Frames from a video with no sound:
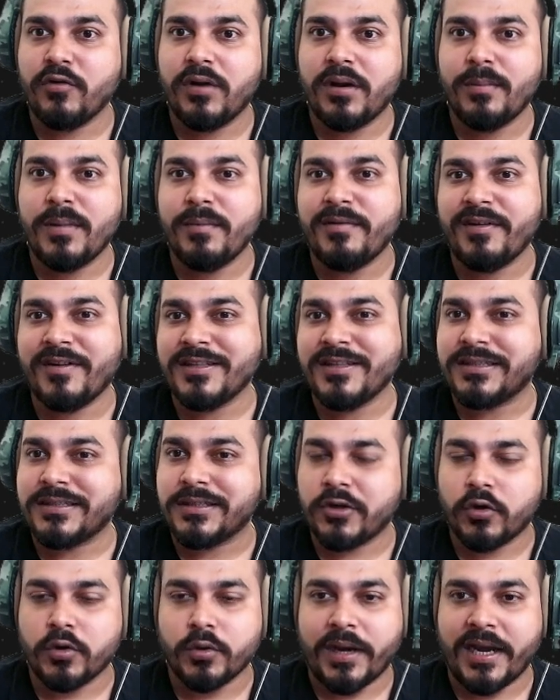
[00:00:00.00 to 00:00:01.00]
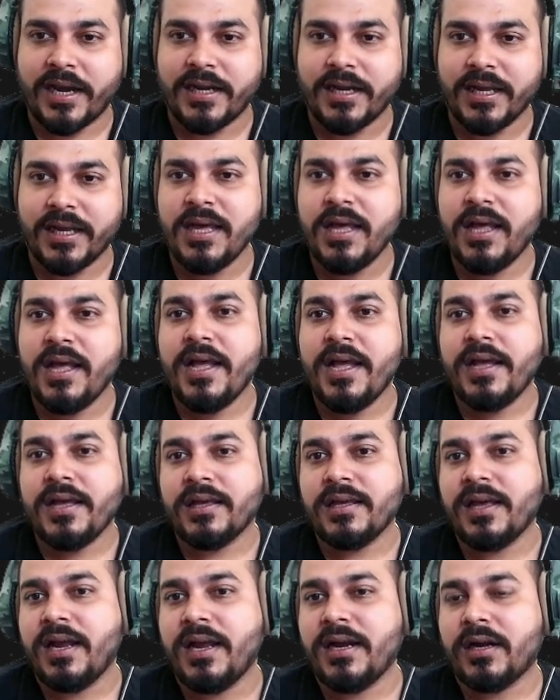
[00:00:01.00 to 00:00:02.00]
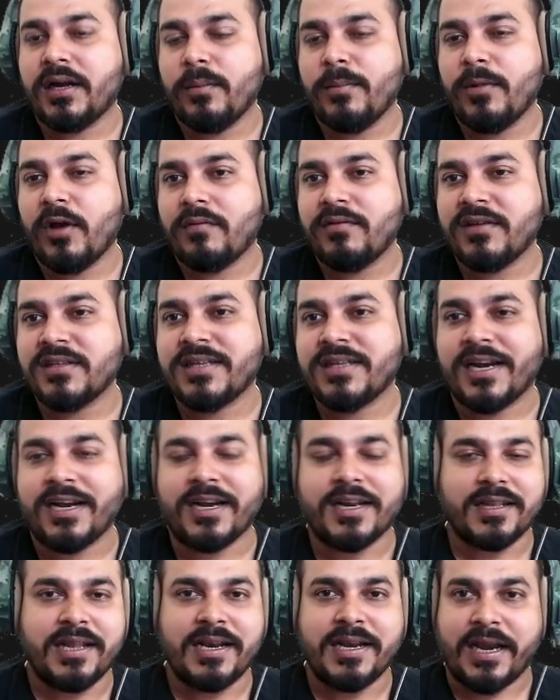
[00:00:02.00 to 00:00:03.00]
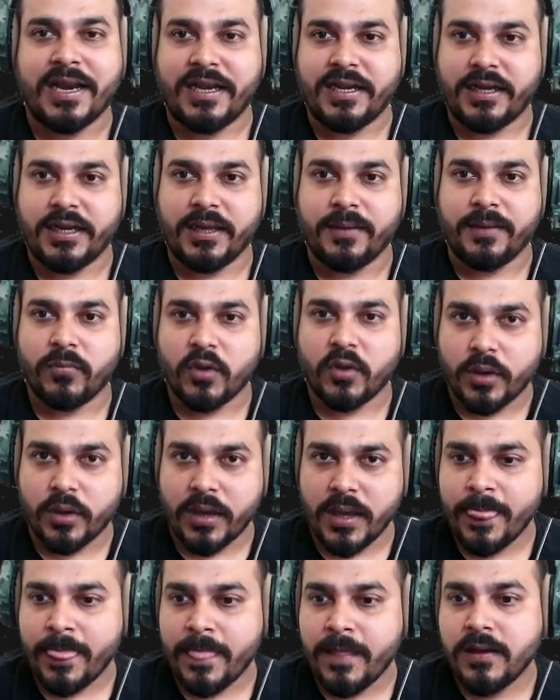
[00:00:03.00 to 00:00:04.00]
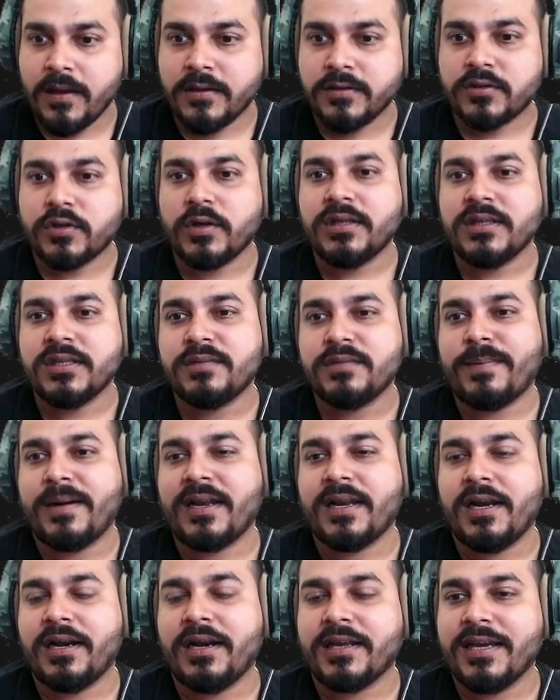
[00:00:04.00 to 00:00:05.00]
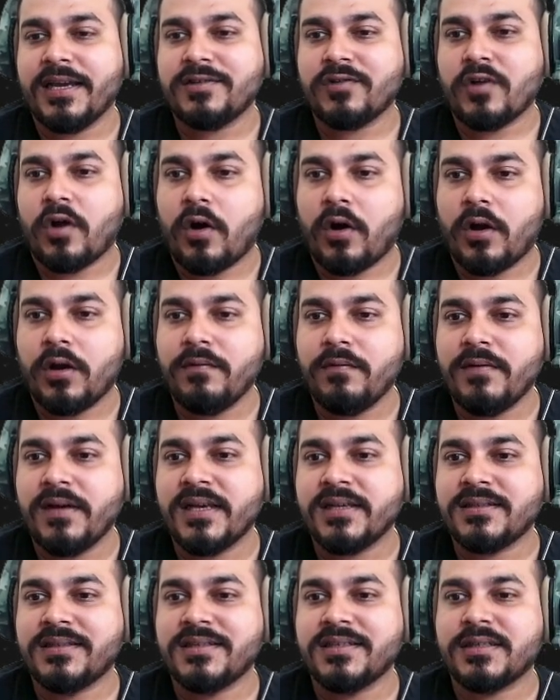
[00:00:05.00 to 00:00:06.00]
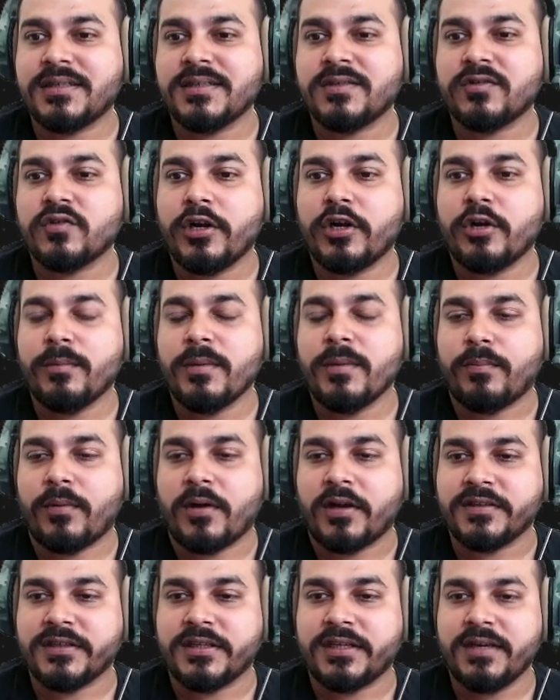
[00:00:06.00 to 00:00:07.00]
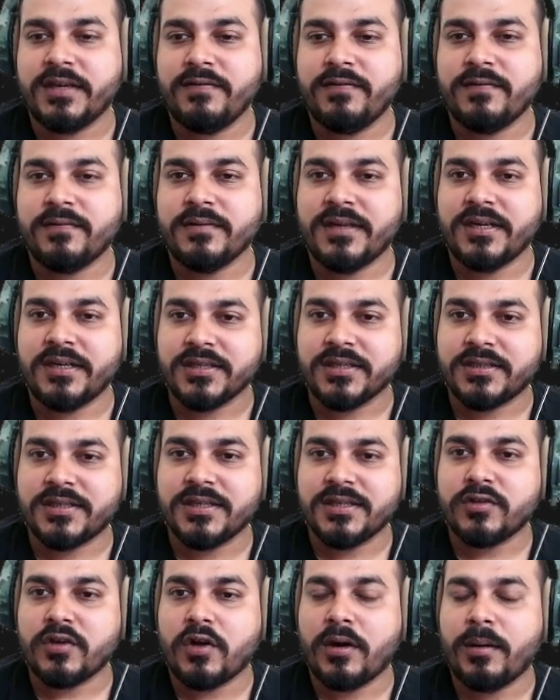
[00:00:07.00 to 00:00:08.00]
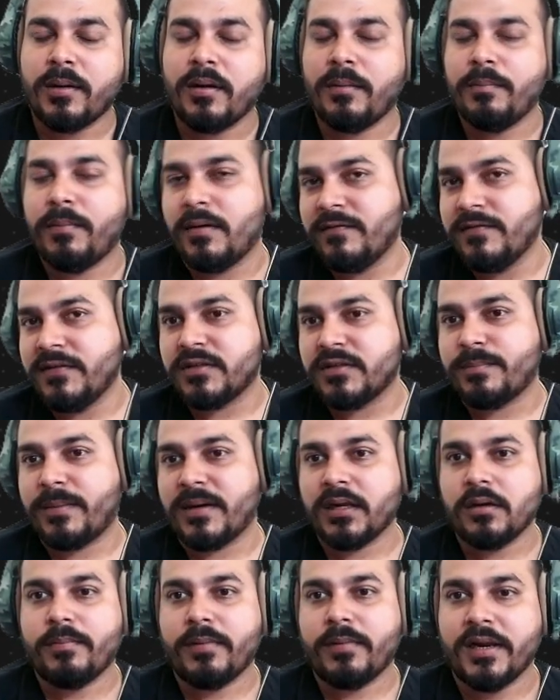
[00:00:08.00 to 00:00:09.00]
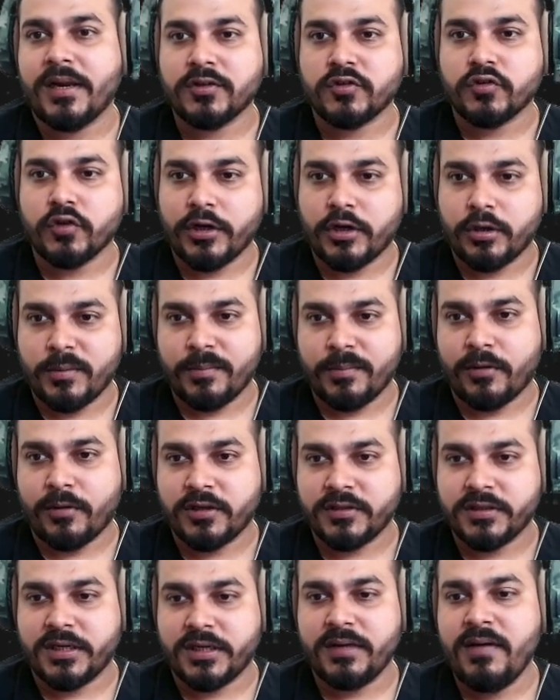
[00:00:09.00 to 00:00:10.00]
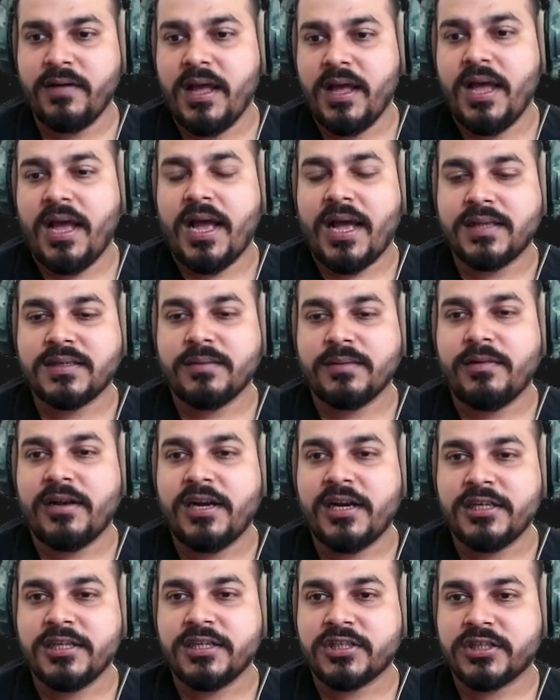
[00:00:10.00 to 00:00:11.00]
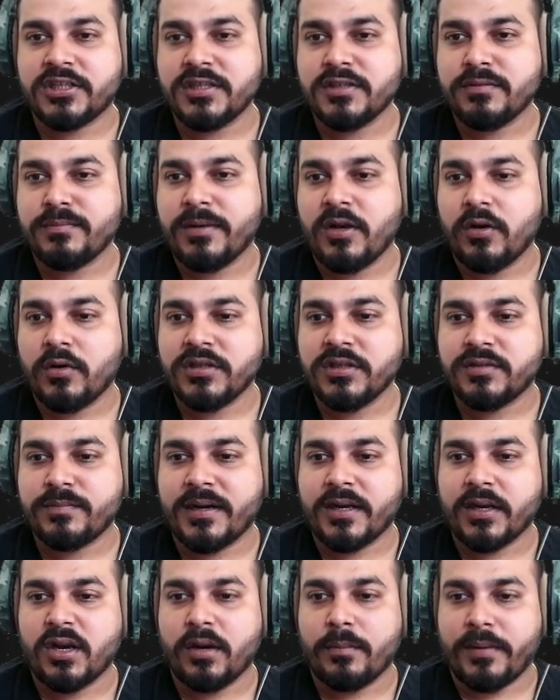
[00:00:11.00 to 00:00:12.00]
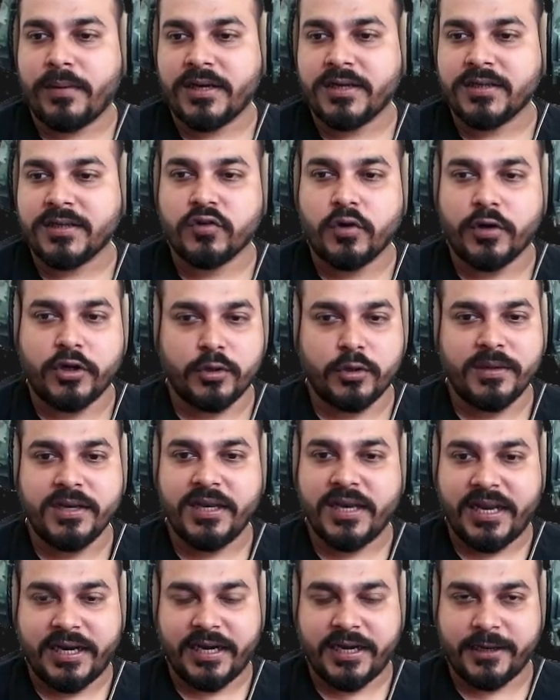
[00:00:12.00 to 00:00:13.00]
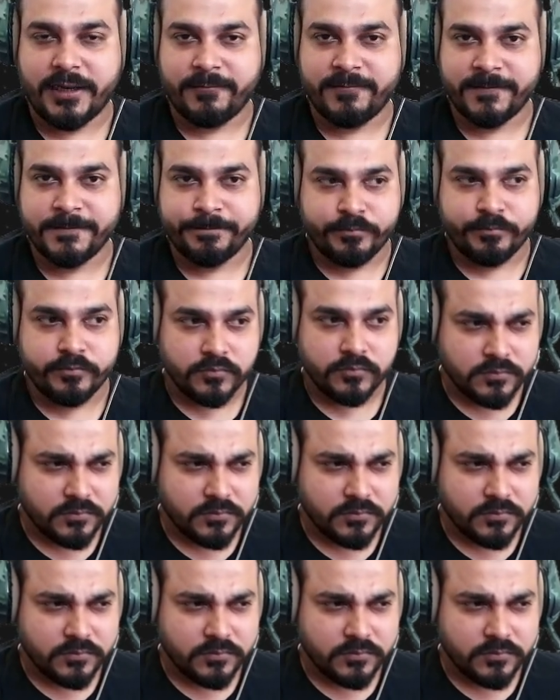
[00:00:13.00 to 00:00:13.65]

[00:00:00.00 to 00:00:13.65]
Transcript: value will be between 0 to 90. Here it will be always greater than 90. Okay, so in this particular case, always this is going to be positive. The distance above this particular plane is going to be positive, and similarly distance below this particular plane is going to be negative.